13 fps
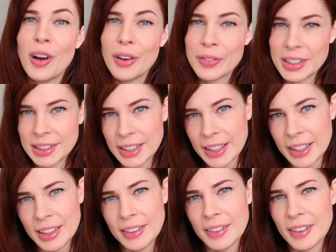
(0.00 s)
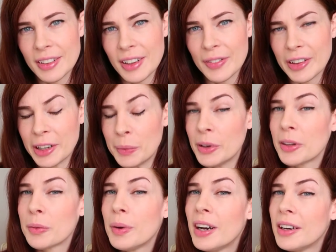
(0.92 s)
Obviously a very
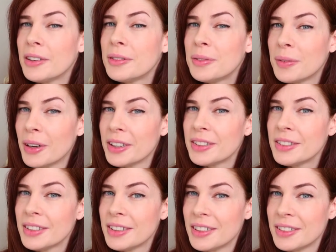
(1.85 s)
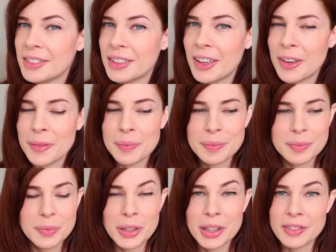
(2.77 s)
worthwhile one
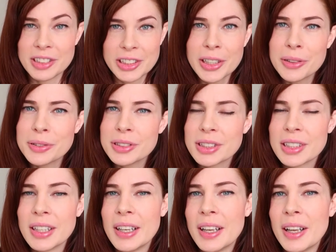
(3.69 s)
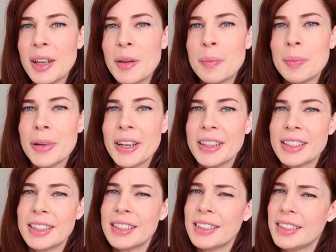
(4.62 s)
with the results, but
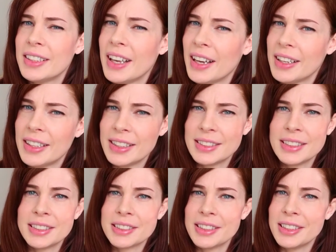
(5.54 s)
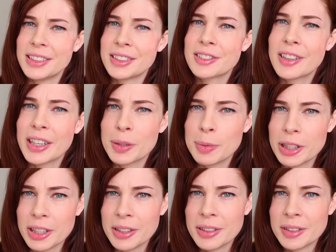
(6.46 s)
yeah, it's
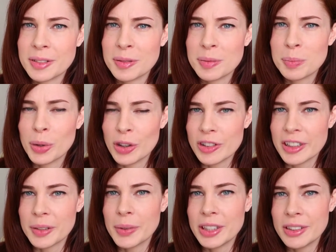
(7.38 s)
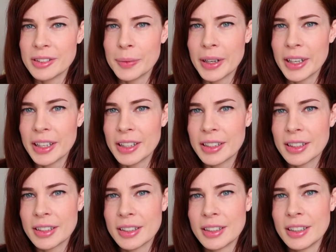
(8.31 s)
incredibly boring when you're
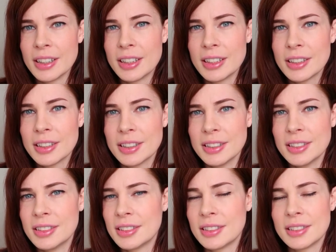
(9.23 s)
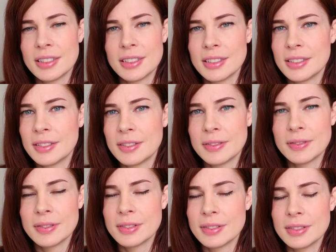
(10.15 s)
awake, because
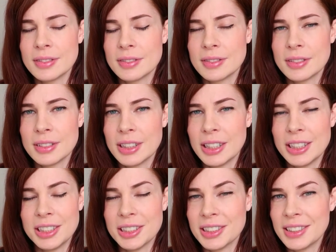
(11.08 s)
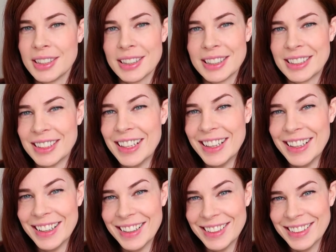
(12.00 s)
it just is.
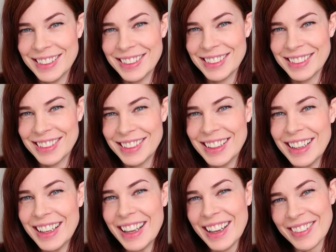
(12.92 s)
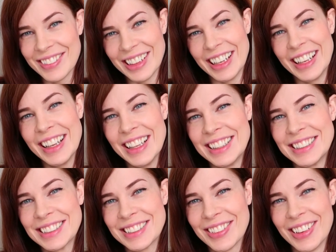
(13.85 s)
It really
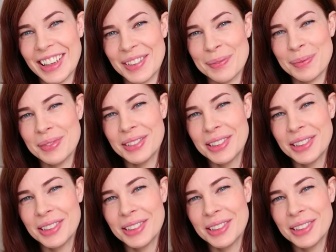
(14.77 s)
is quite